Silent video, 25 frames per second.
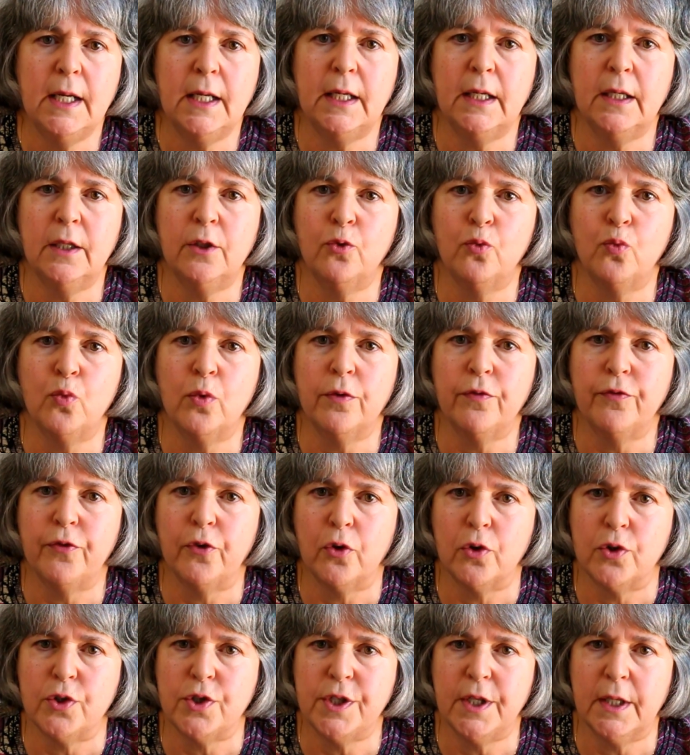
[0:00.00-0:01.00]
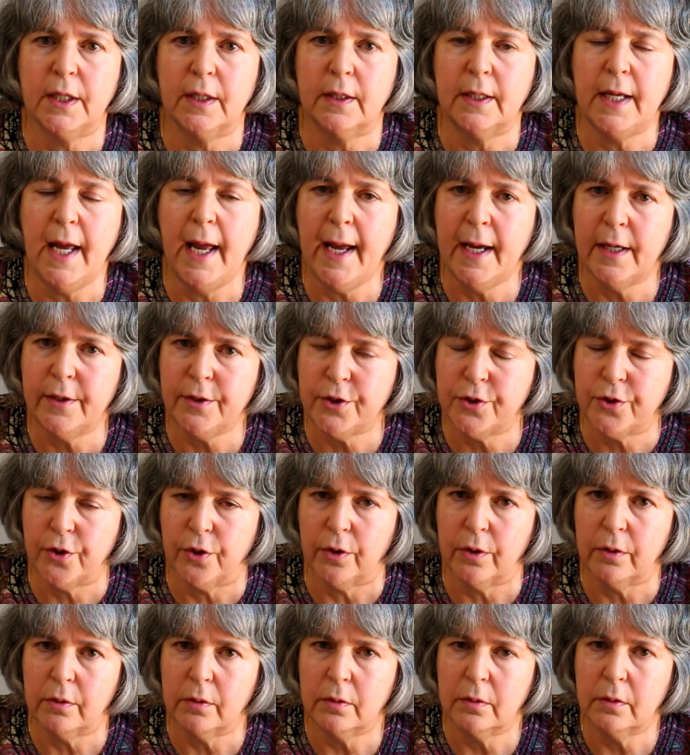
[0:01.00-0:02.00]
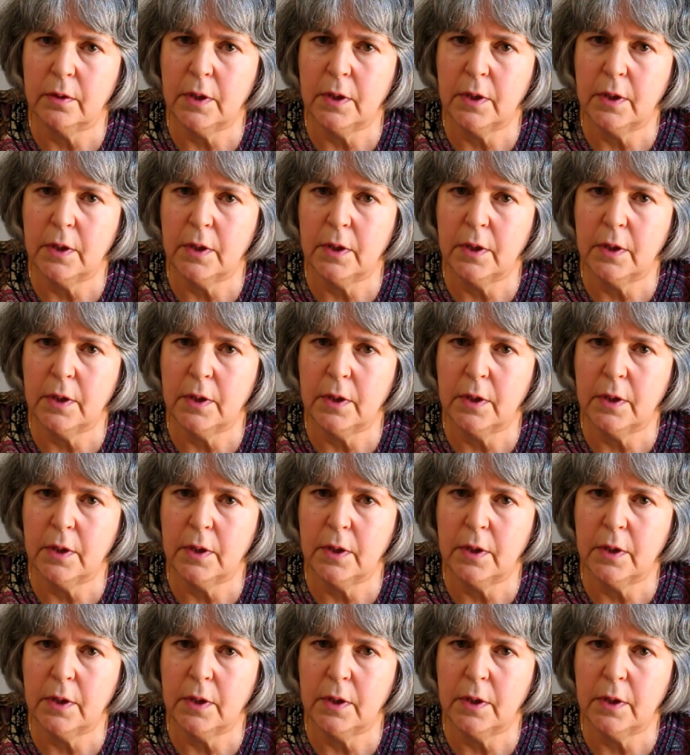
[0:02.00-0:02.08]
in reversing cancer.